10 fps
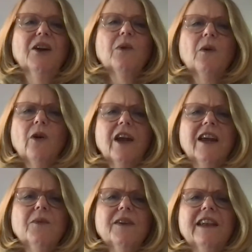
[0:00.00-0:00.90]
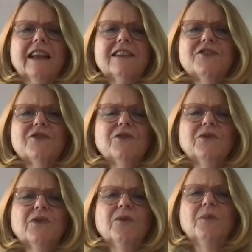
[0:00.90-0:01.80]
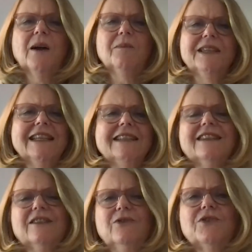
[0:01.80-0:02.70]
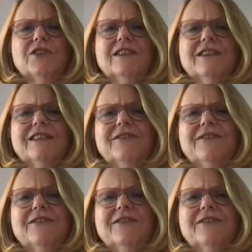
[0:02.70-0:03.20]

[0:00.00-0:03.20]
We're working with an external group, Up10 Solutions,